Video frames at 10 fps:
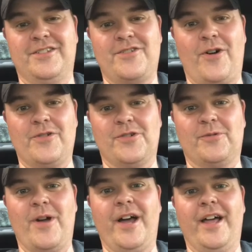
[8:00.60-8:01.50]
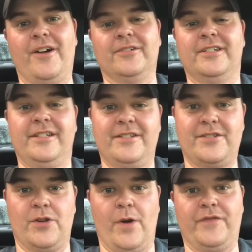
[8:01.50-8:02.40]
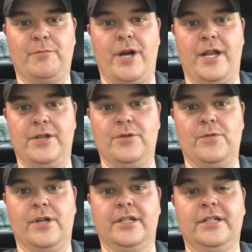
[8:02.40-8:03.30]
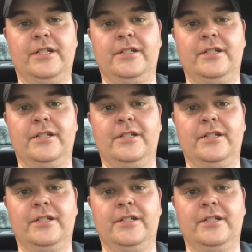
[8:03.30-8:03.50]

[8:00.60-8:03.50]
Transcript: these cars will rot out, so you have to buy a new one.